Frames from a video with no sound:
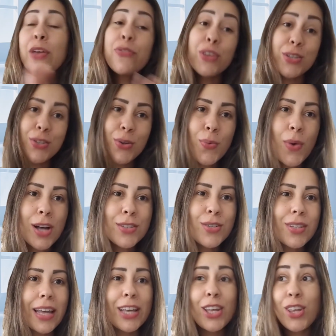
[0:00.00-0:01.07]
If you do want
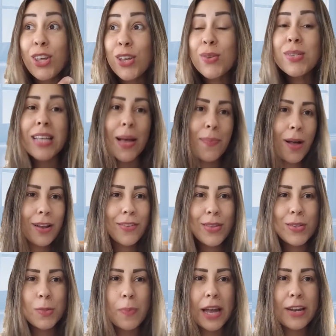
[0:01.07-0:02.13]
to like use up all of
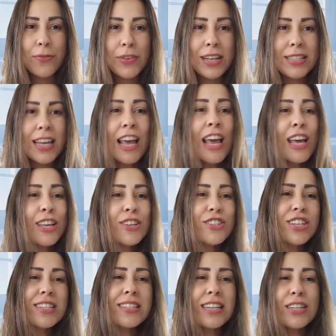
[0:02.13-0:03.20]
his benefits, you
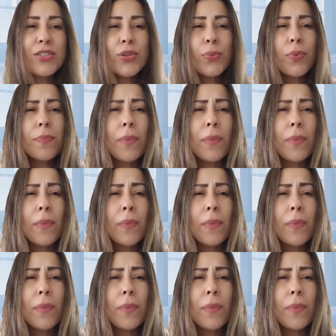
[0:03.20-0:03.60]
just need to